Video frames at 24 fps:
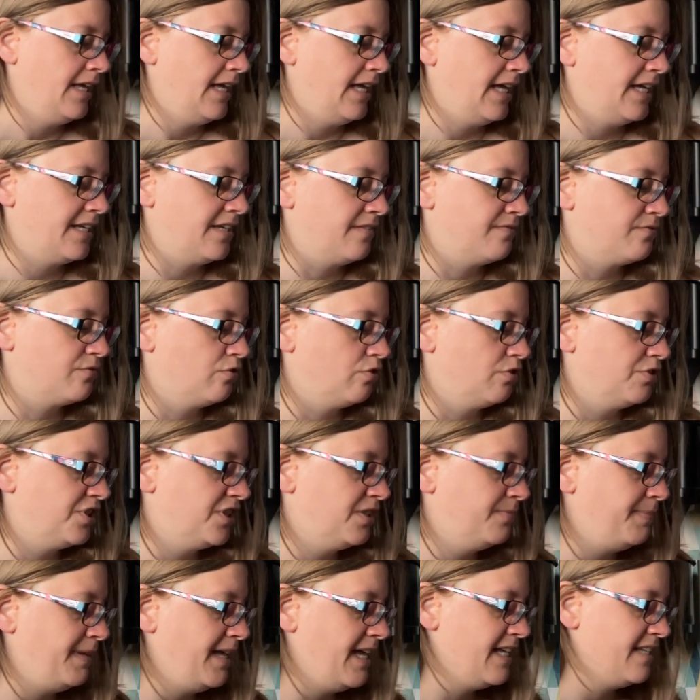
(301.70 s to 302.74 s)
And I've got a
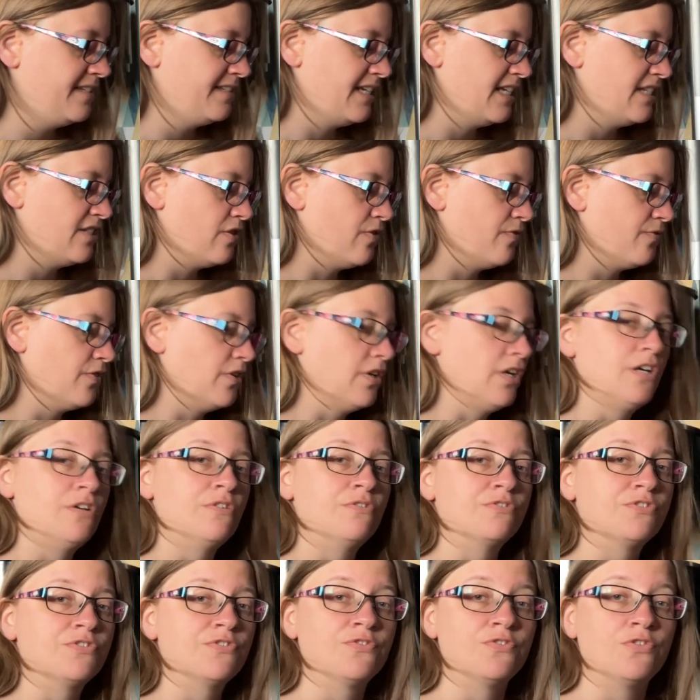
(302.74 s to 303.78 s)
spare set of
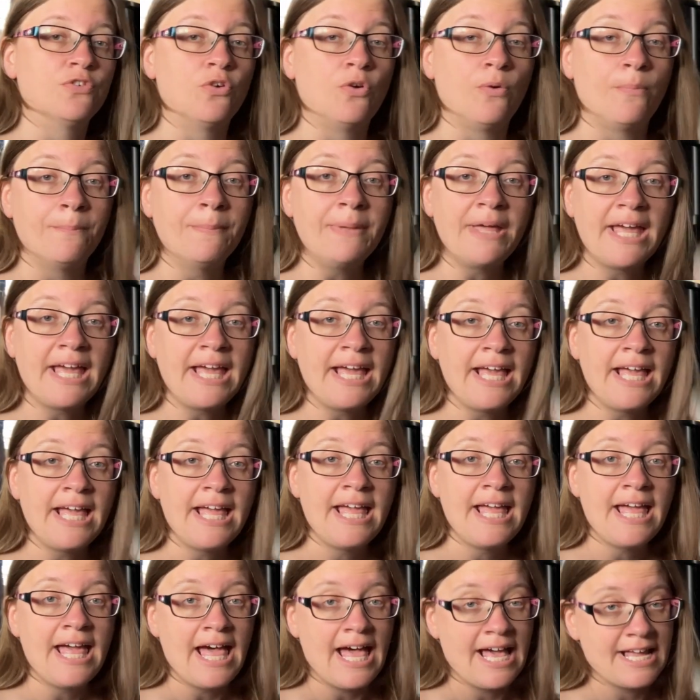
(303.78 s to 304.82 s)
clothes for me
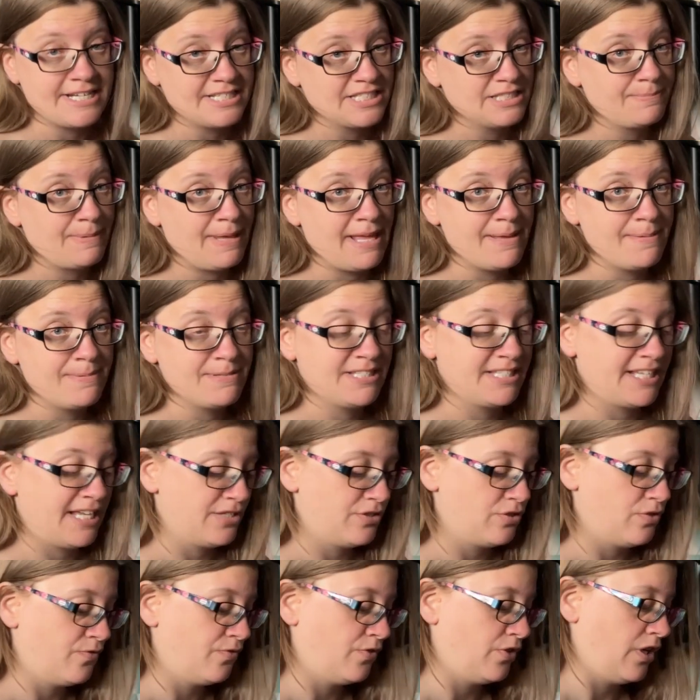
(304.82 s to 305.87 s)
and a spare set
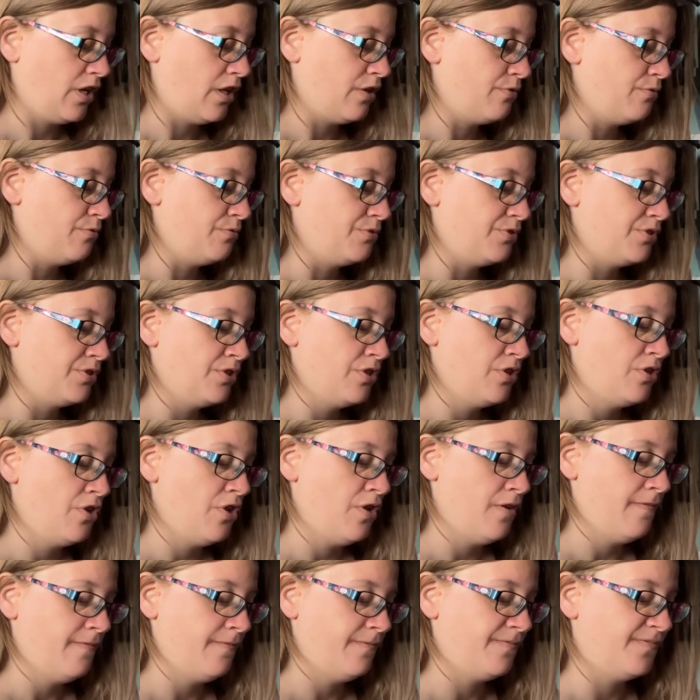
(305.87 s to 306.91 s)
of clothes
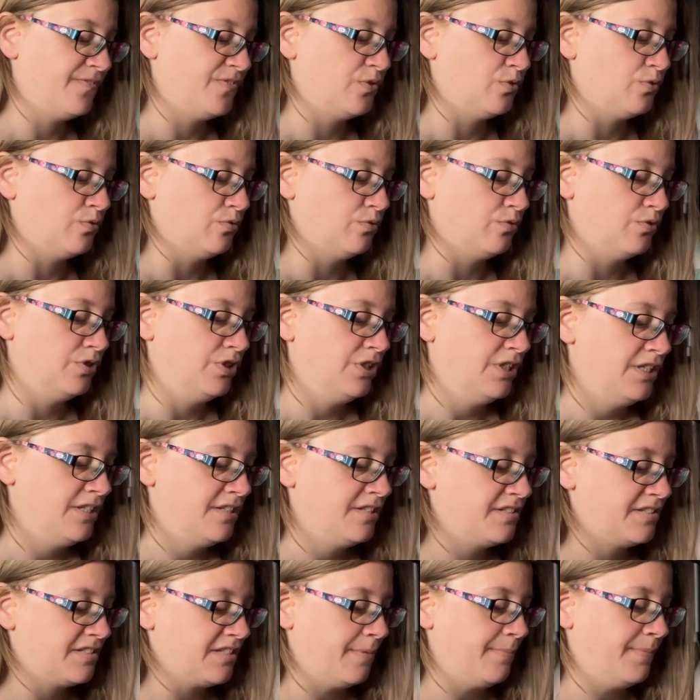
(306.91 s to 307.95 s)
for
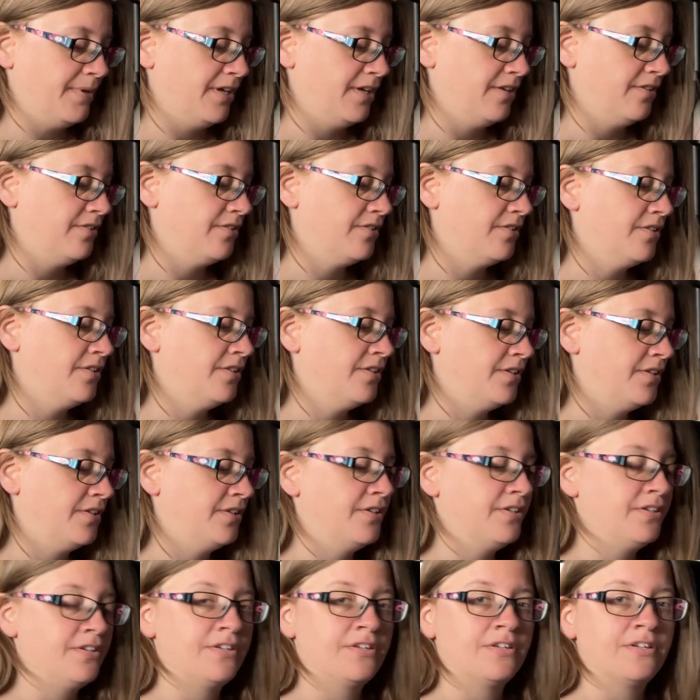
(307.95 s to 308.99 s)
summer
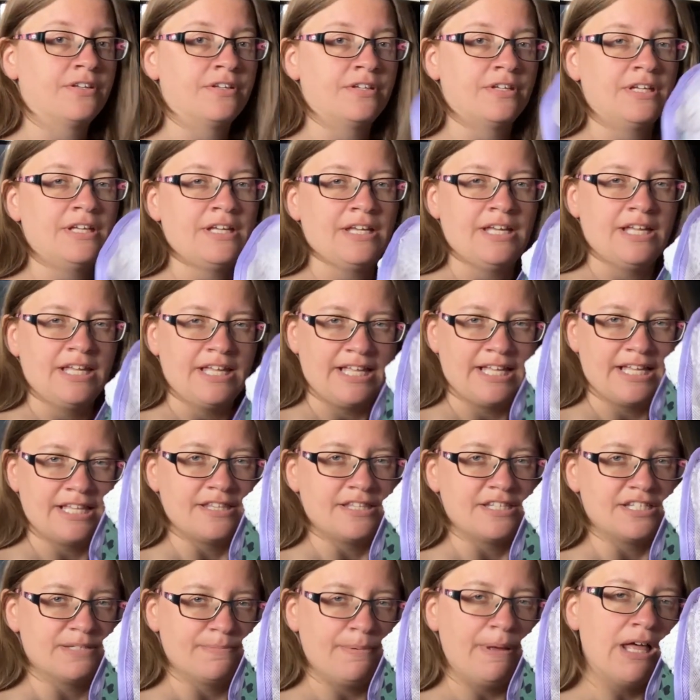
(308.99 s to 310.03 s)
in
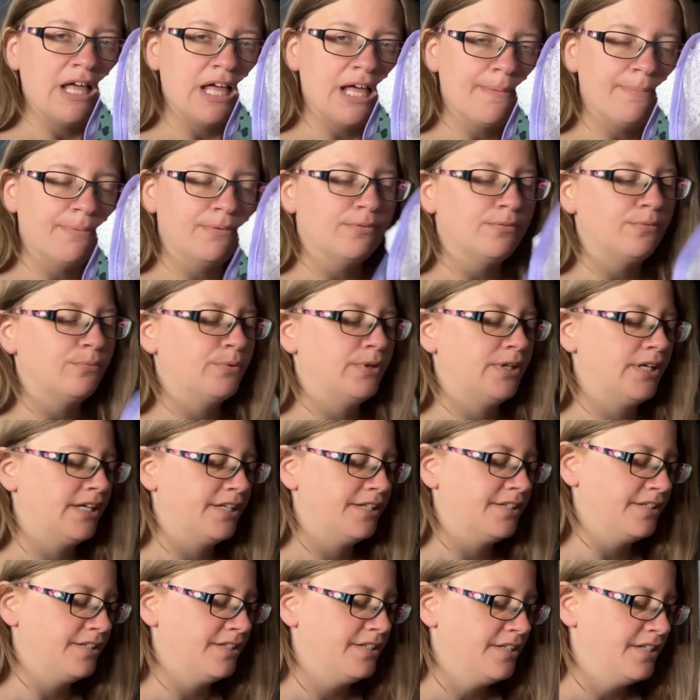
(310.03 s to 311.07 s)
this purple
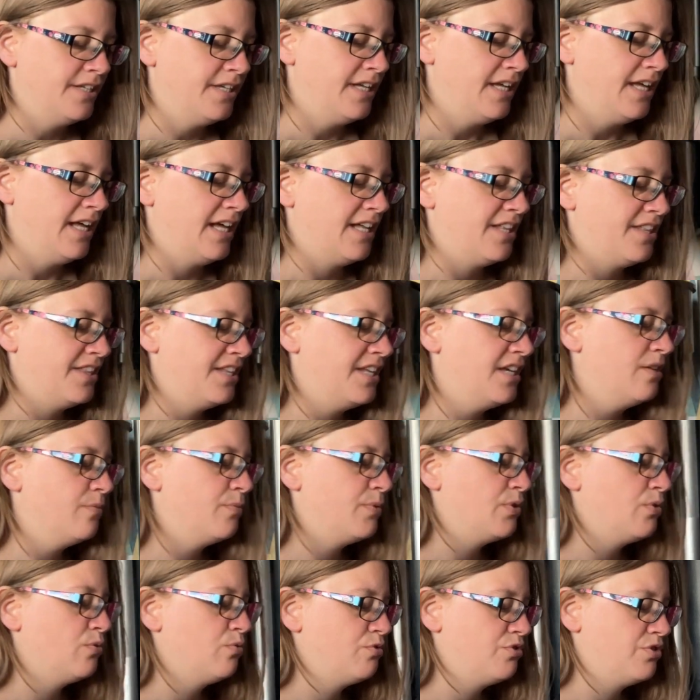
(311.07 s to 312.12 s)
one. I think
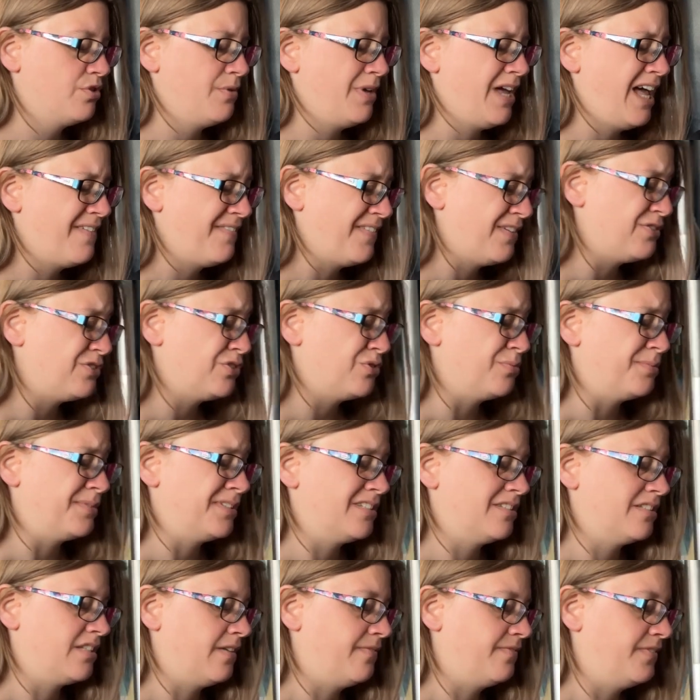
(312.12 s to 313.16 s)
we also have our swimming
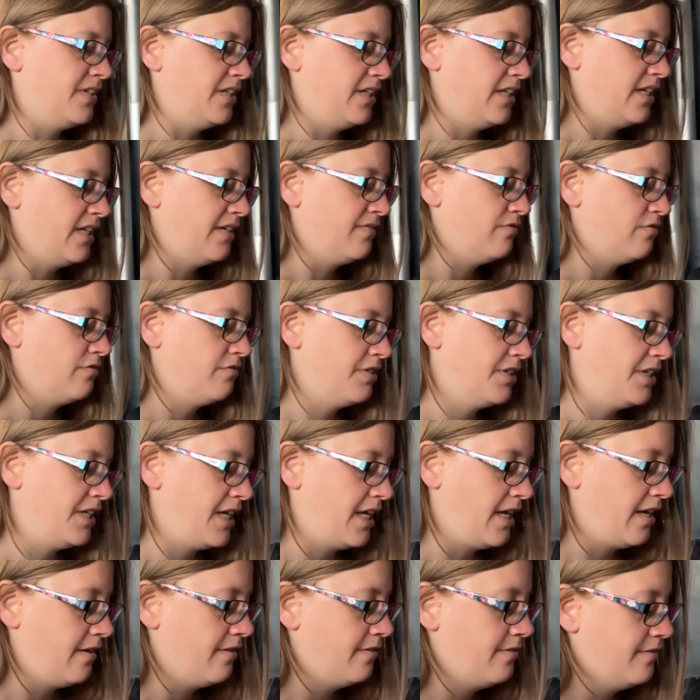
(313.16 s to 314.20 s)
stuff in here already.
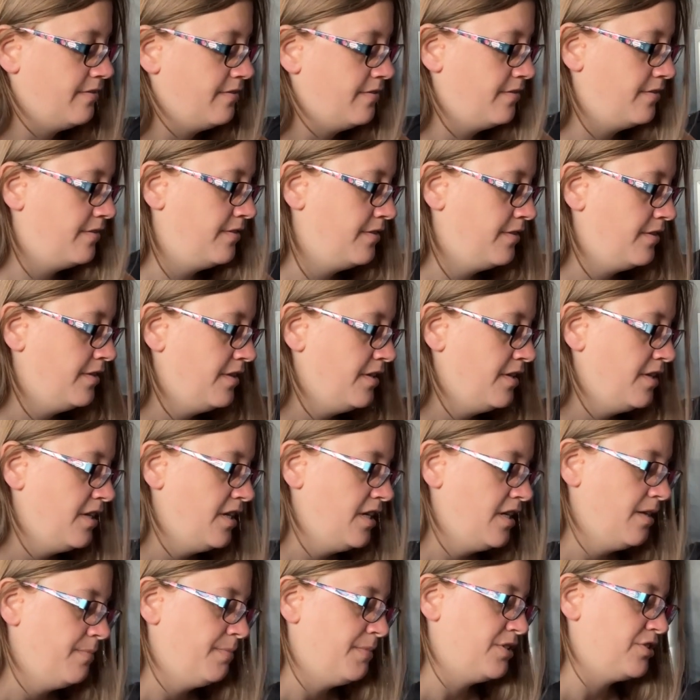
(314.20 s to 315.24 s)

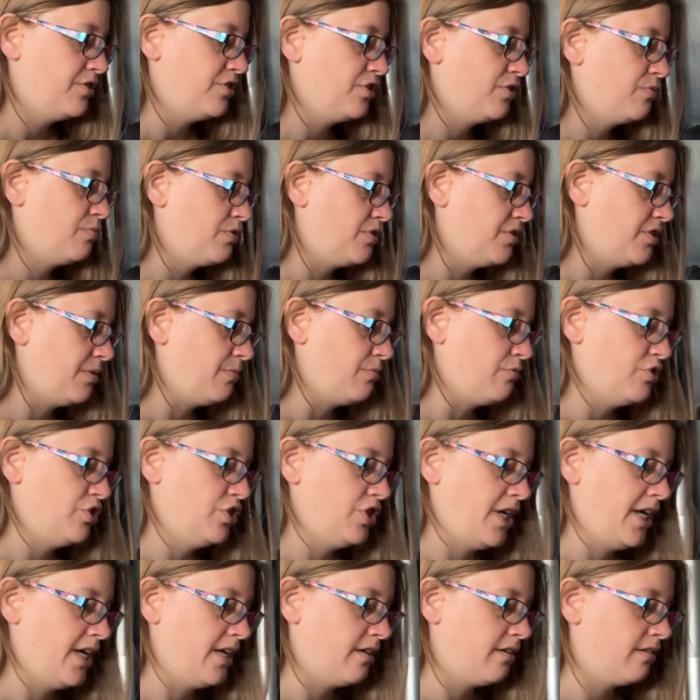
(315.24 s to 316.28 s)
I just want to double
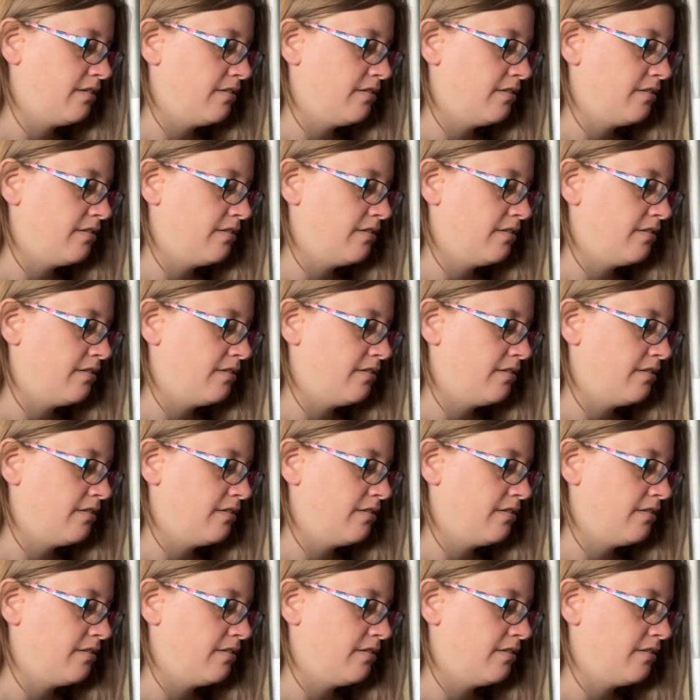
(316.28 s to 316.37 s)
check.